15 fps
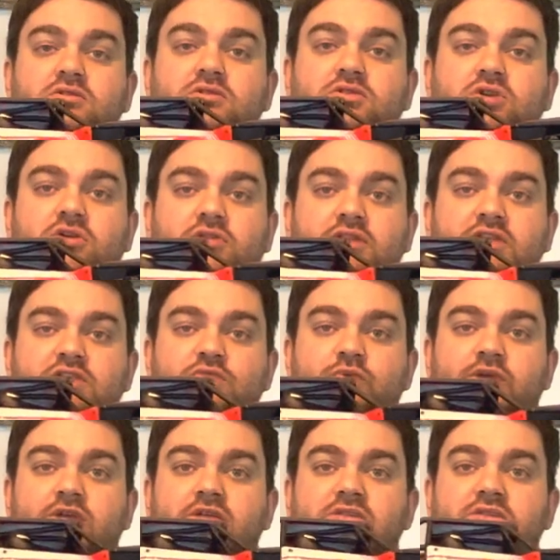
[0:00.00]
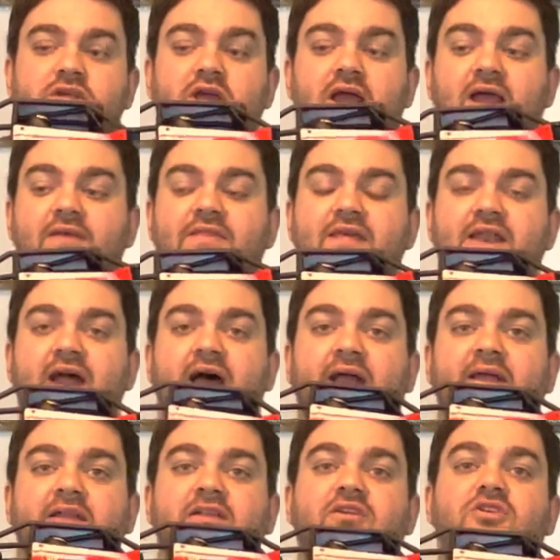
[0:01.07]
turn these wheels and then I
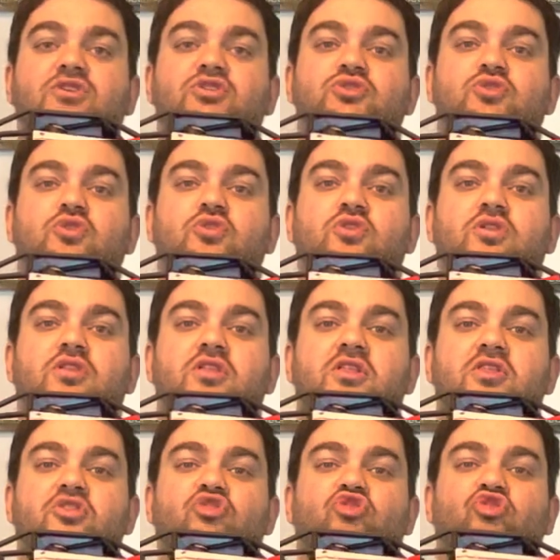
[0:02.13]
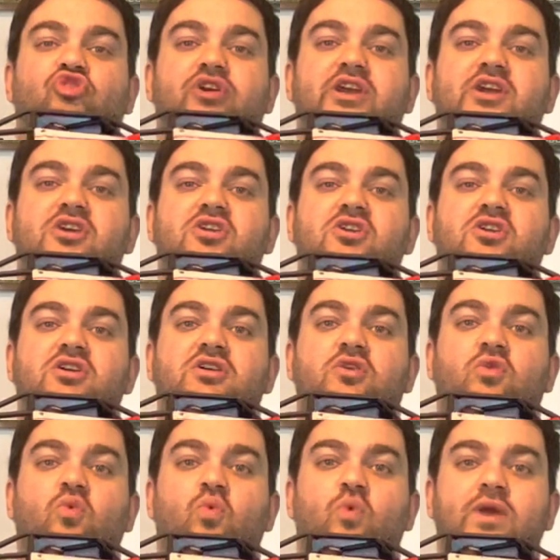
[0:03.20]
can control the rear
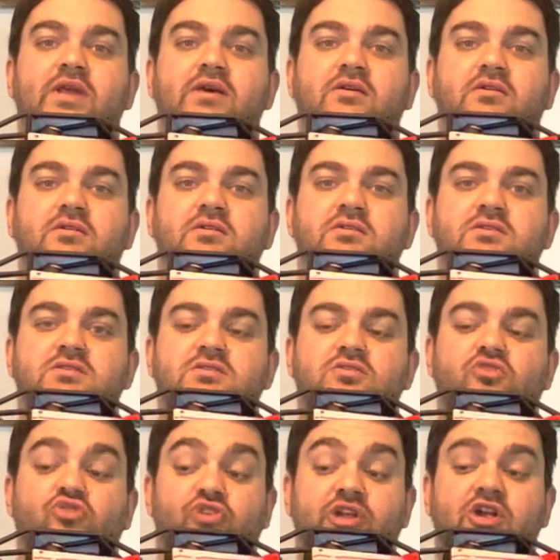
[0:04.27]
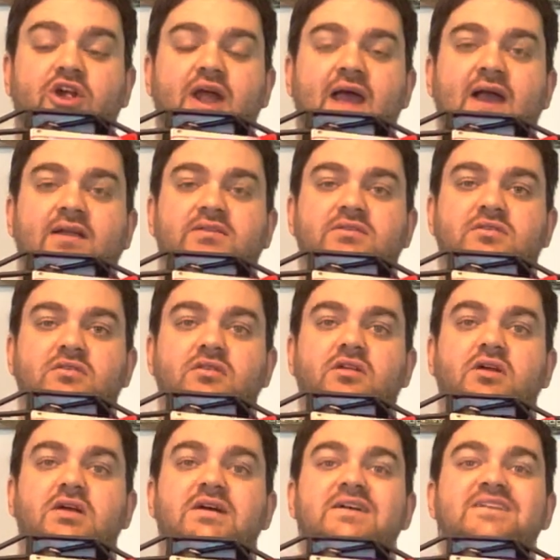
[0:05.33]
wheels, the rear axle
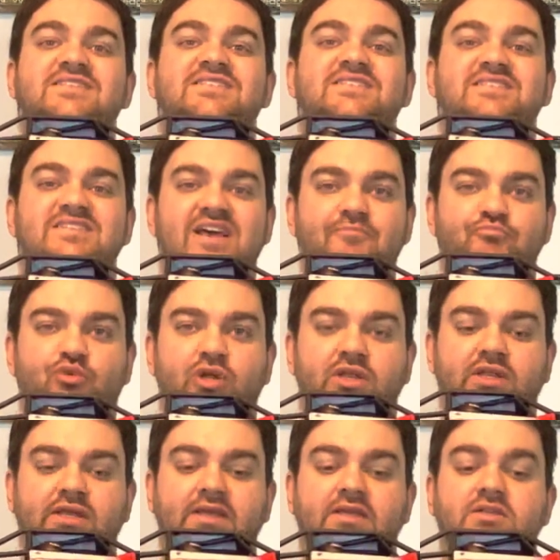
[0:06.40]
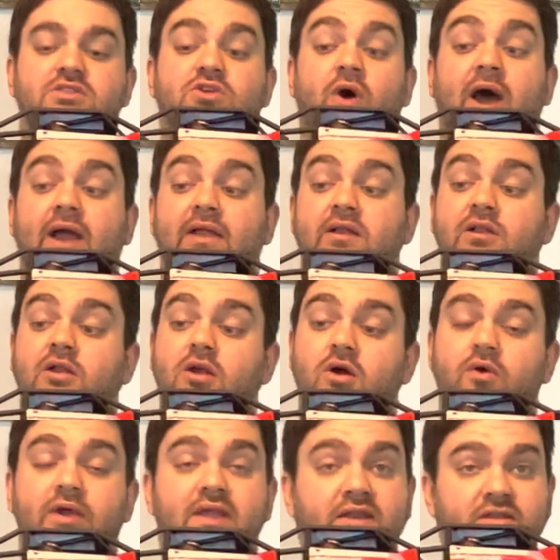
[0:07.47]
separately. So I can
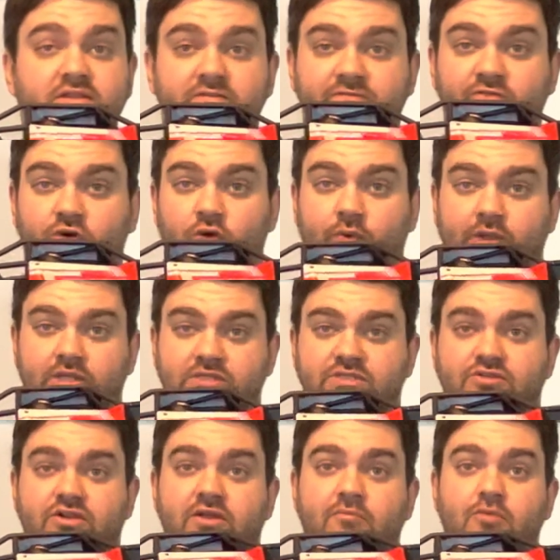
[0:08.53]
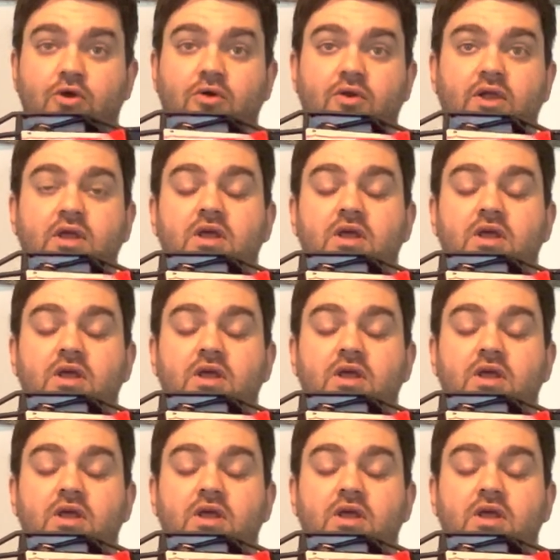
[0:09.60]
go into four-wheel steering mode